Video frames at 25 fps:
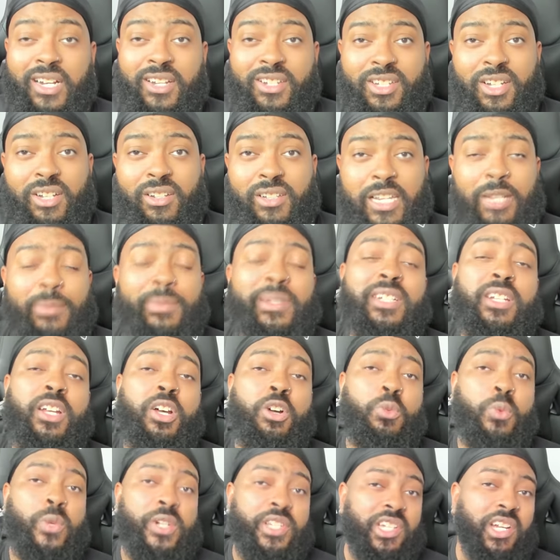So let me
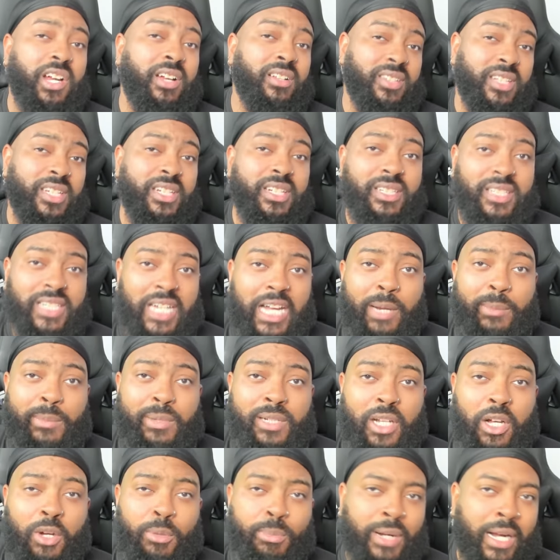know what y'all think down
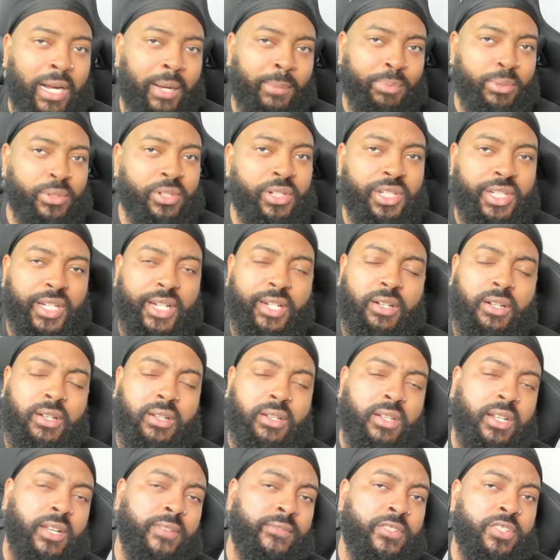below, but I appreciate all
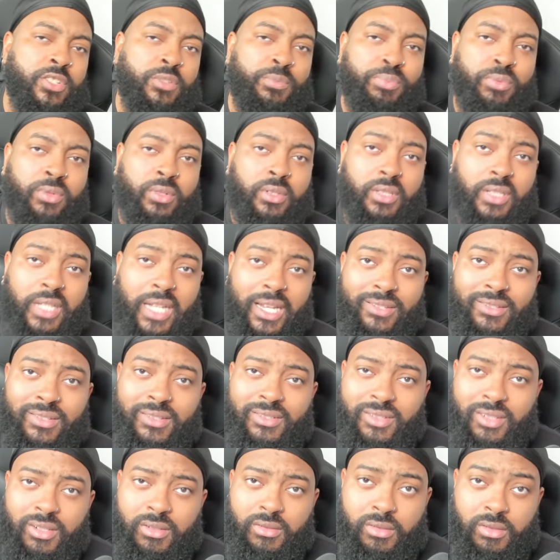the love and support you guys have
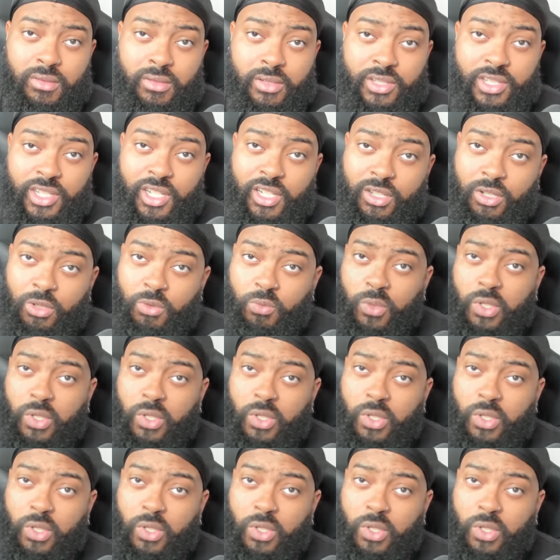shown on the channel.